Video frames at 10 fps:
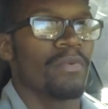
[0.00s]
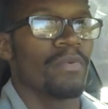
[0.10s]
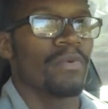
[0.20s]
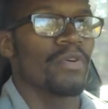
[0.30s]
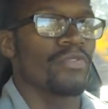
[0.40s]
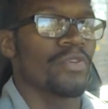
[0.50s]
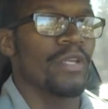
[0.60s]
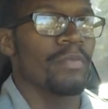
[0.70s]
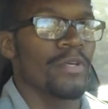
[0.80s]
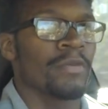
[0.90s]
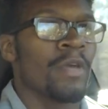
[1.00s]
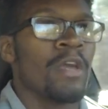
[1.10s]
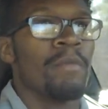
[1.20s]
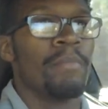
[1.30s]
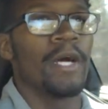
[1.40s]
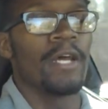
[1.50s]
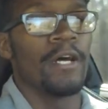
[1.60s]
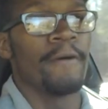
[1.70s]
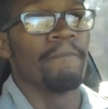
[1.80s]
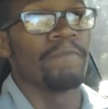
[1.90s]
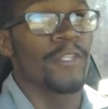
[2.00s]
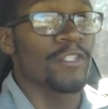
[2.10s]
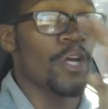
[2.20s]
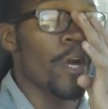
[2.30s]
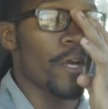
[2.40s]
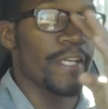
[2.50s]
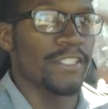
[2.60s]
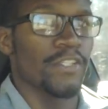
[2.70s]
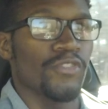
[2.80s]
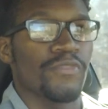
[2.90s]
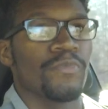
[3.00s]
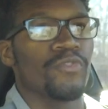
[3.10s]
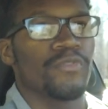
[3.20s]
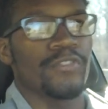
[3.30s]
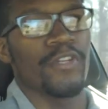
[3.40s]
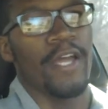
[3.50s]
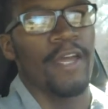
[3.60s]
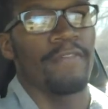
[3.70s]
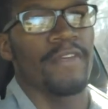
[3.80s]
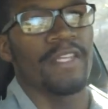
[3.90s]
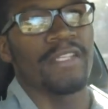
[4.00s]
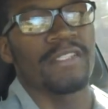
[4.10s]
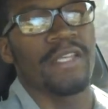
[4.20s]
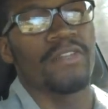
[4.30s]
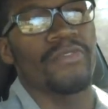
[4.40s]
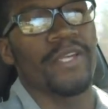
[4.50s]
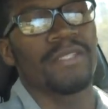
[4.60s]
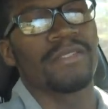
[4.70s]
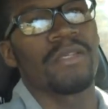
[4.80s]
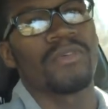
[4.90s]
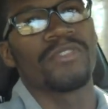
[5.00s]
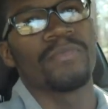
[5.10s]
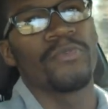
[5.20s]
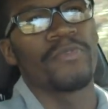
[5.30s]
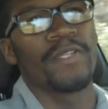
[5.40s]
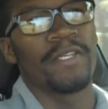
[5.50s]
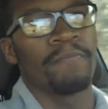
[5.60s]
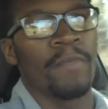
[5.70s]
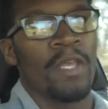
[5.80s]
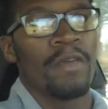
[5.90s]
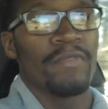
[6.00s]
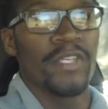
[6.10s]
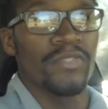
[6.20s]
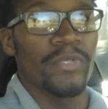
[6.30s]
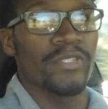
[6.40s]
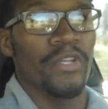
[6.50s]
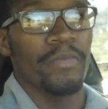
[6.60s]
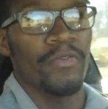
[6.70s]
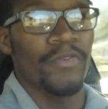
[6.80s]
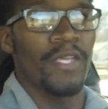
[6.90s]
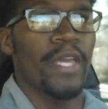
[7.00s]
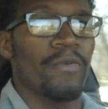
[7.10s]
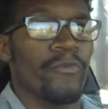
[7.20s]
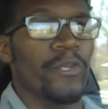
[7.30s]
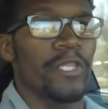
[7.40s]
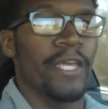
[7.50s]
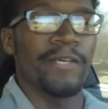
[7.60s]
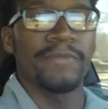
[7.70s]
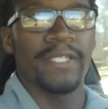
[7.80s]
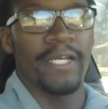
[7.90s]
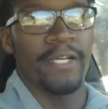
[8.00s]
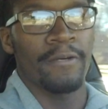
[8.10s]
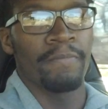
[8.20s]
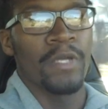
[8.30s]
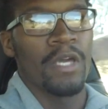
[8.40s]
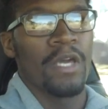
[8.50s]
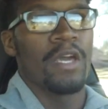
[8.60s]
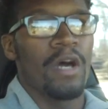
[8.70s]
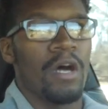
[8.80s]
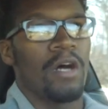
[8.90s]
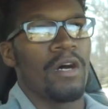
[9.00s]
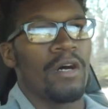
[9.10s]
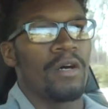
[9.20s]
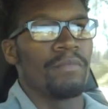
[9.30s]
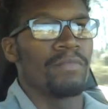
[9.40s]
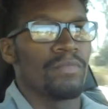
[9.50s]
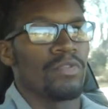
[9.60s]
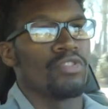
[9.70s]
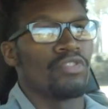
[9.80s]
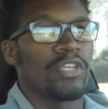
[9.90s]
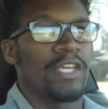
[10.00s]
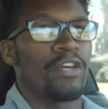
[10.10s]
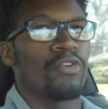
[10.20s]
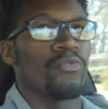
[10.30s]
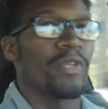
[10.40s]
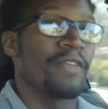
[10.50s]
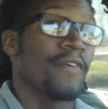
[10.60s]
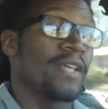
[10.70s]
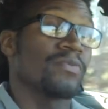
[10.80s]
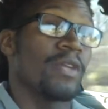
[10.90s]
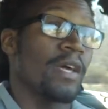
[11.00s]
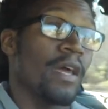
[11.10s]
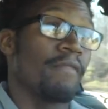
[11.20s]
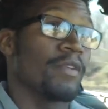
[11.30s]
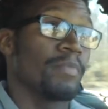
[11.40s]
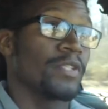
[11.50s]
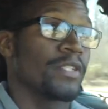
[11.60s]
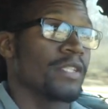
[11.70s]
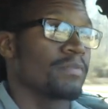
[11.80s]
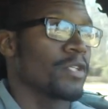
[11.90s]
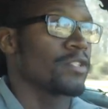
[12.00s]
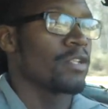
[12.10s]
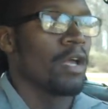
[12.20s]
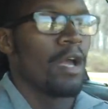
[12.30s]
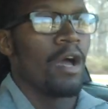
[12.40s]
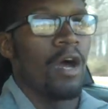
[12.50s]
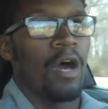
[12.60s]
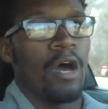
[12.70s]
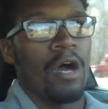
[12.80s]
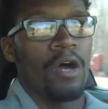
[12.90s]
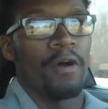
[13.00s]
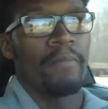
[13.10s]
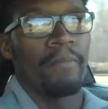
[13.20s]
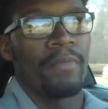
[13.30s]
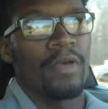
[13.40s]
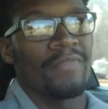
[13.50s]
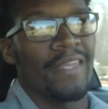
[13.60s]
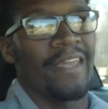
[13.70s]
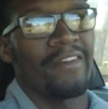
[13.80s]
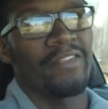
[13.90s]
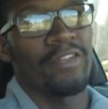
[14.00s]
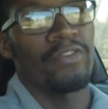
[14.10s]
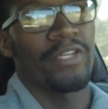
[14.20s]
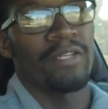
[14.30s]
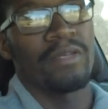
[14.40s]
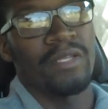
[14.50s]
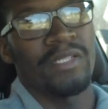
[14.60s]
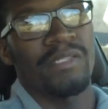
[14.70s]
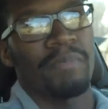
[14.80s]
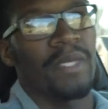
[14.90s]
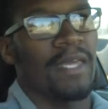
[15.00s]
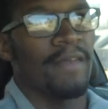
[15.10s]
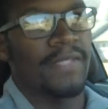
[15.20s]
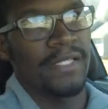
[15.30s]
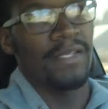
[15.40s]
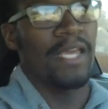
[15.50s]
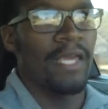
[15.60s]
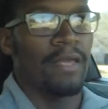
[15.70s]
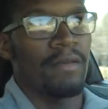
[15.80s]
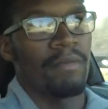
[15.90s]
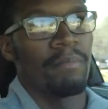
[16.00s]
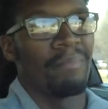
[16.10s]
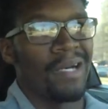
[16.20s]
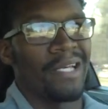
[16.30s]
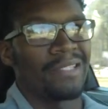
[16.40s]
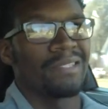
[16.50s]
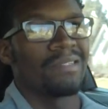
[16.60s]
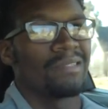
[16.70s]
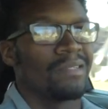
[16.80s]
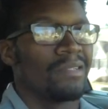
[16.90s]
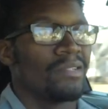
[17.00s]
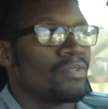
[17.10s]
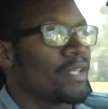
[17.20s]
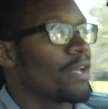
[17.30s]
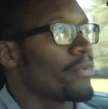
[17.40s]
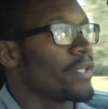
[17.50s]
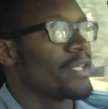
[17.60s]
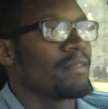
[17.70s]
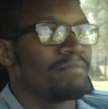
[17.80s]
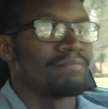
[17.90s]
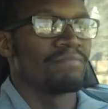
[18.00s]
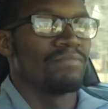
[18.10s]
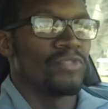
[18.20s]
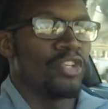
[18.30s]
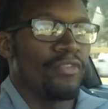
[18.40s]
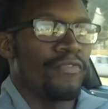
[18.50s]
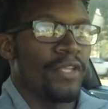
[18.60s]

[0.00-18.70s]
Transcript: going through there. But this car is so smooth to drive. It accelerates so smoothly. The twin turbo V8 really helps it out. You can go really fast without having to push it as much. The handling on it, it is a big heavy sedan, but you don't feel